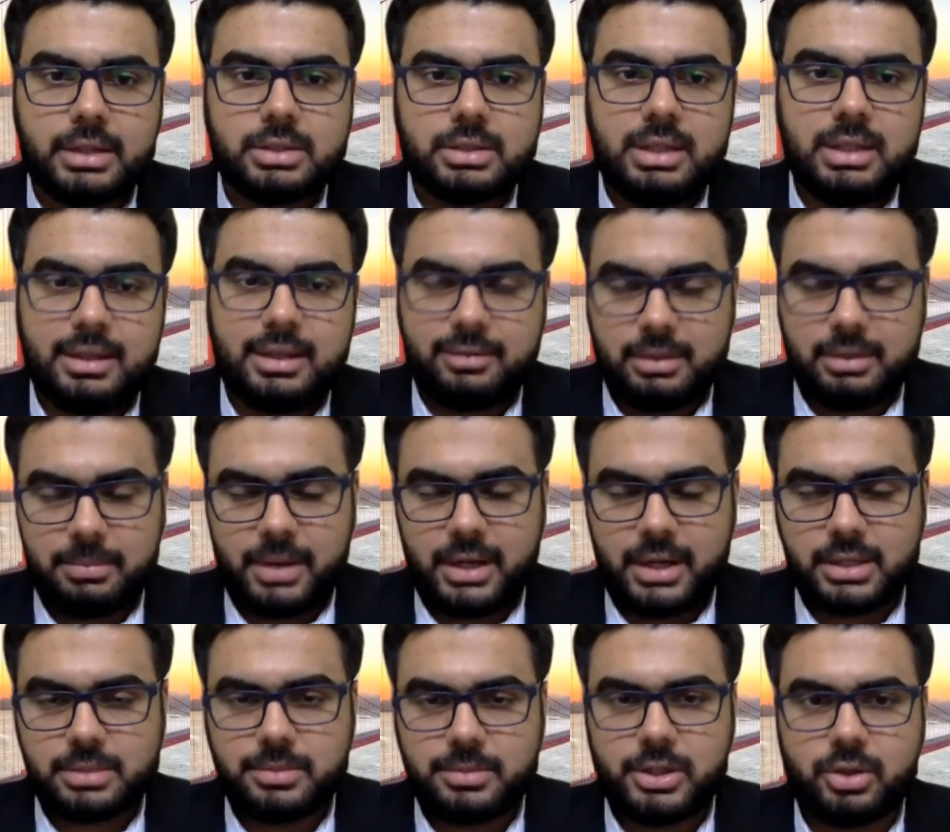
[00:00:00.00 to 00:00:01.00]
level
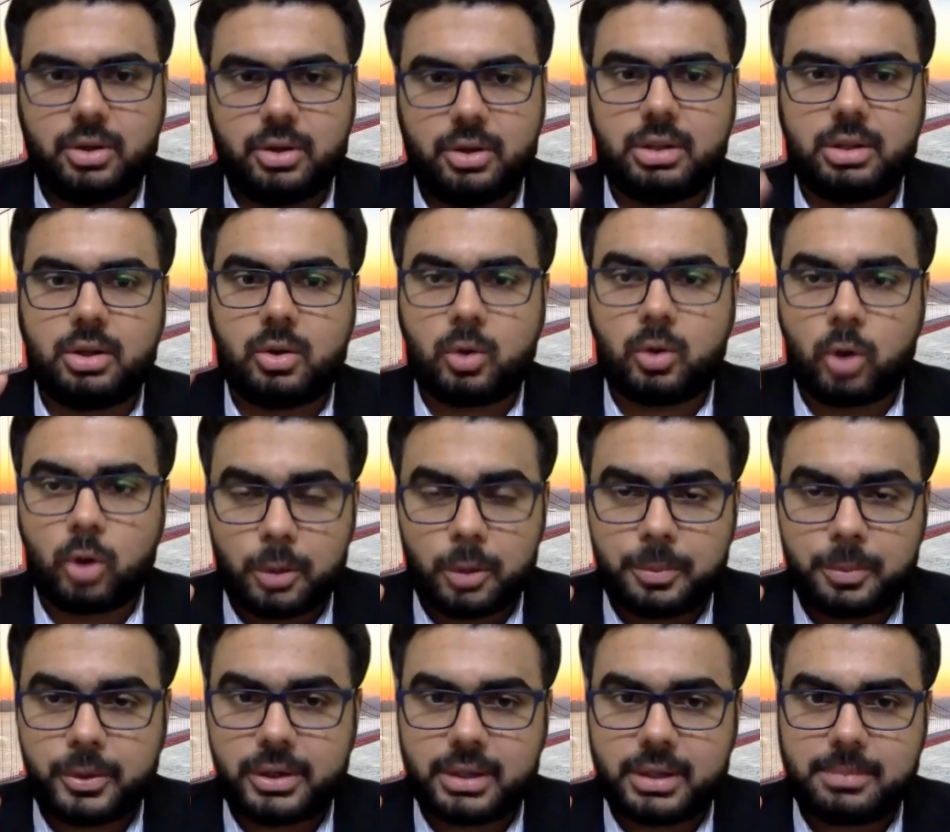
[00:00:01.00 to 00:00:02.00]
management or the
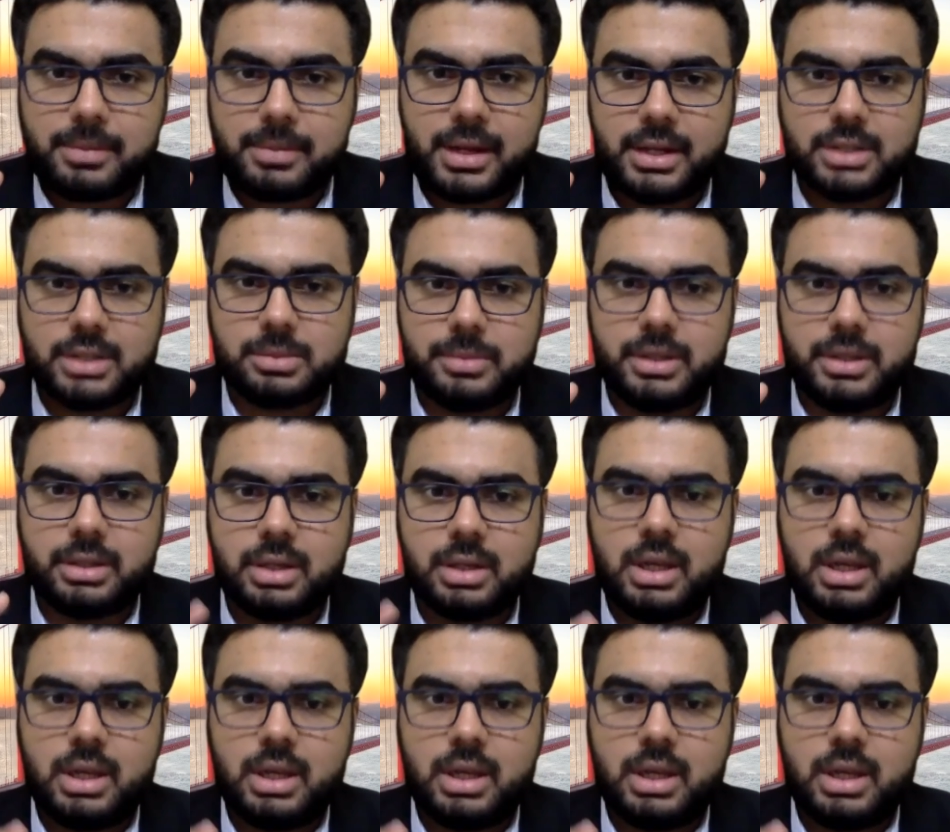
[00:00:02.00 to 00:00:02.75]
corporate management